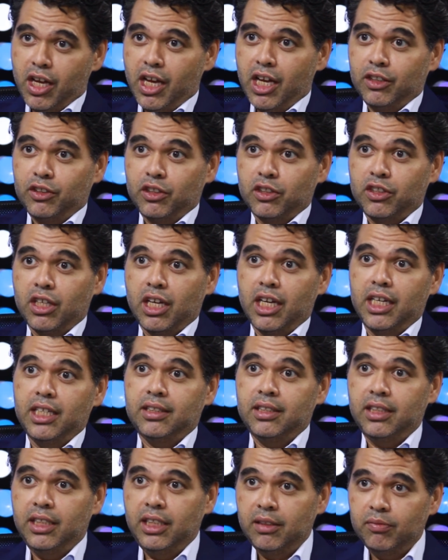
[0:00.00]

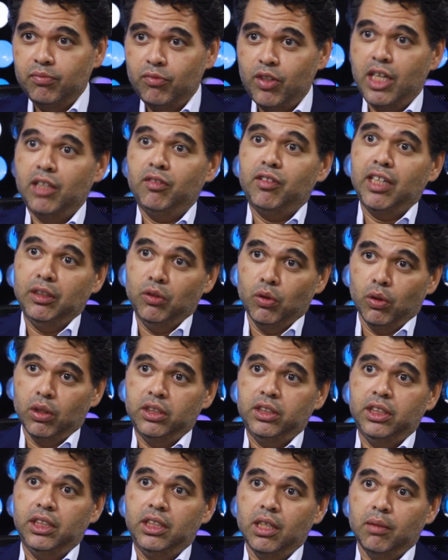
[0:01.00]
society, and
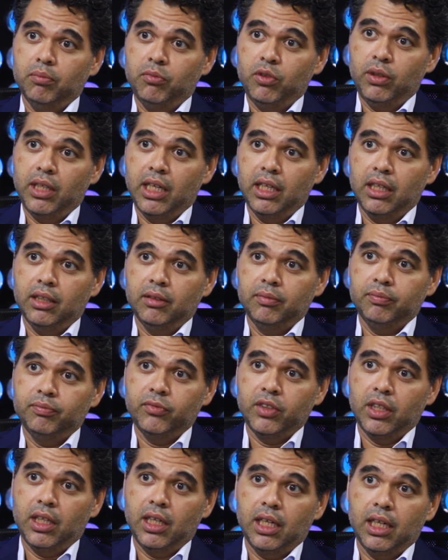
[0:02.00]
technology come together.
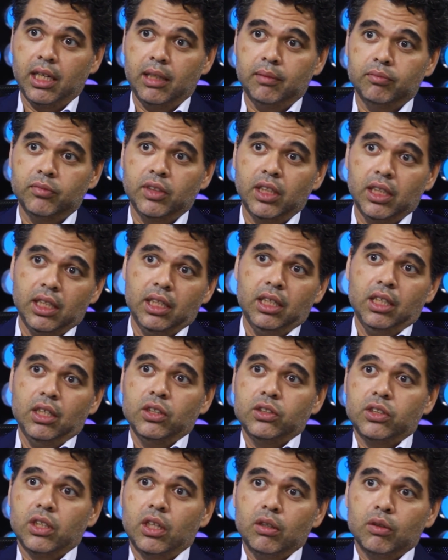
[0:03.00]

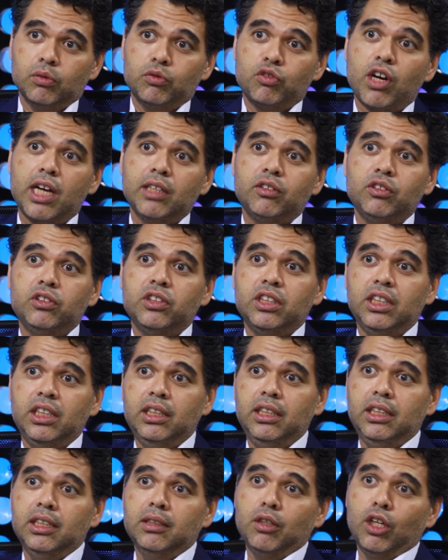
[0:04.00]
So try to
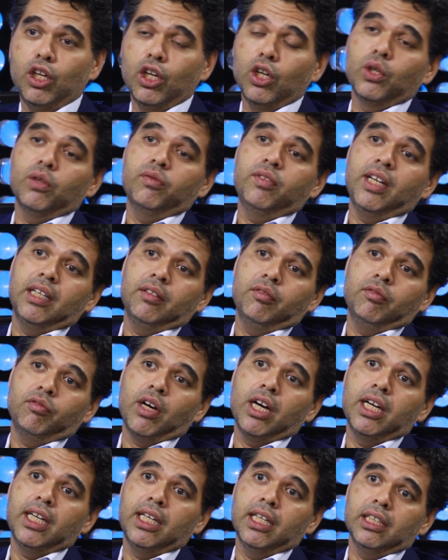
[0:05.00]
see a lot of that
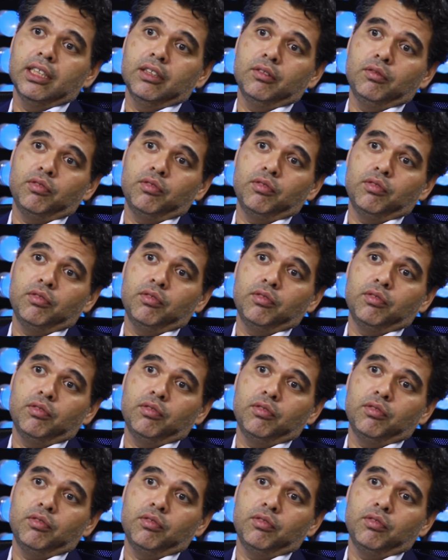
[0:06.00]
via